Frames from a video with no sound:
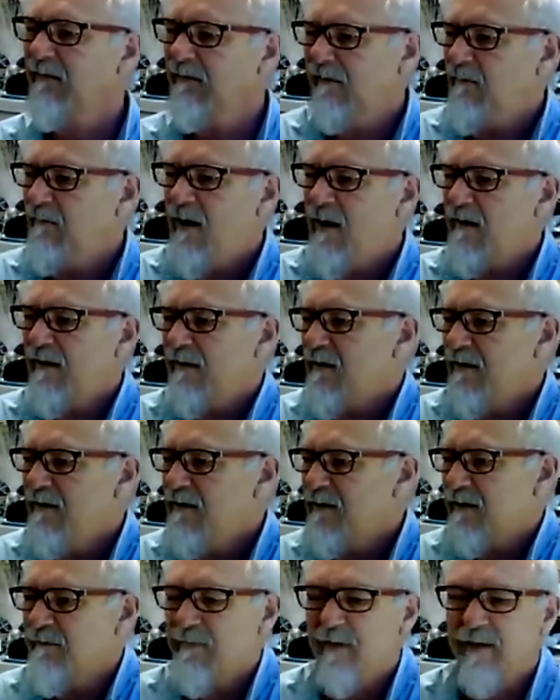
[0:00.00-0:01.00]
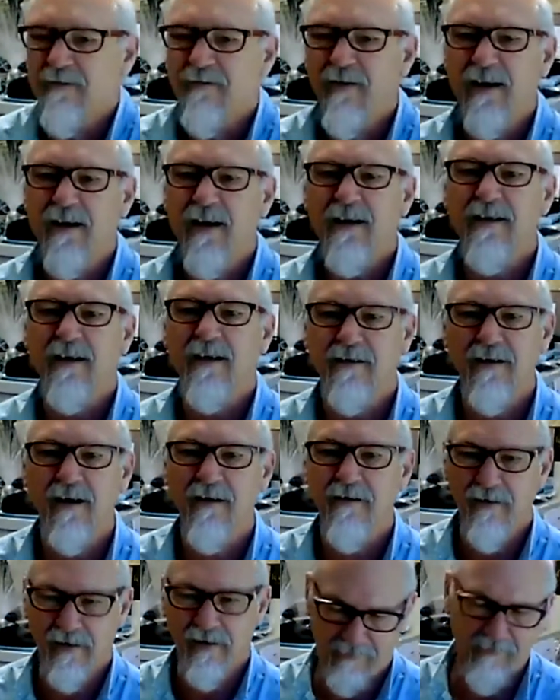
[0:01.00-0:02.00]
Why not use them? That's fantastic. So
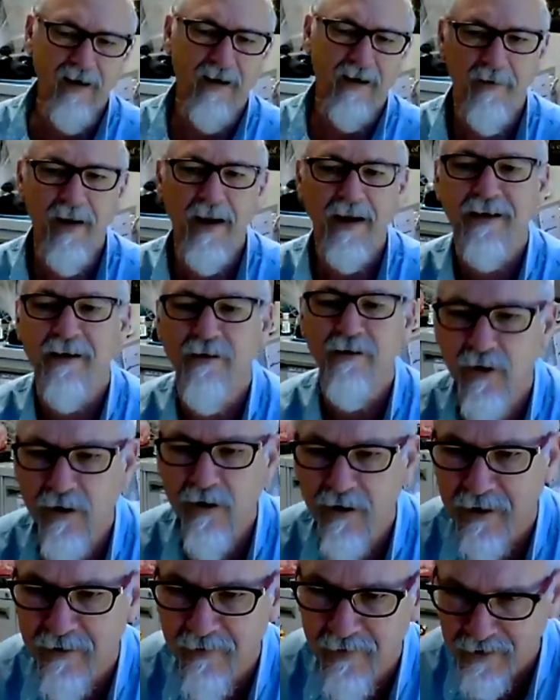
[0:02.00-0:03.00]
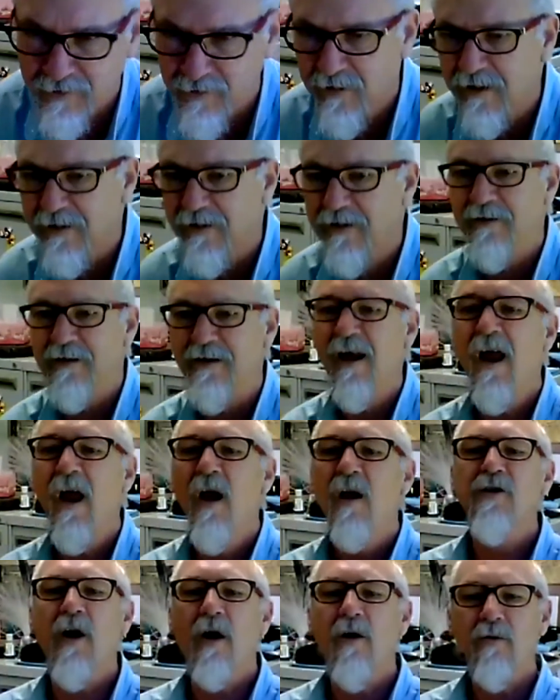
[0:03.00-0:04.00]
good on you. Good on
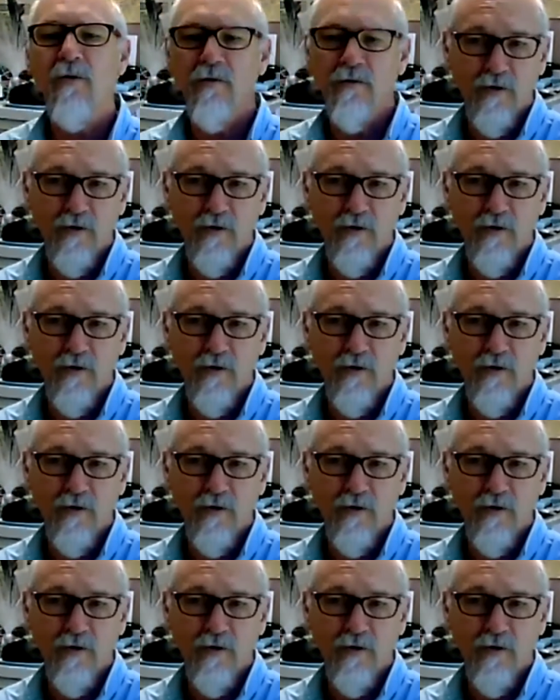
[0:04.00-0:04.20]
you.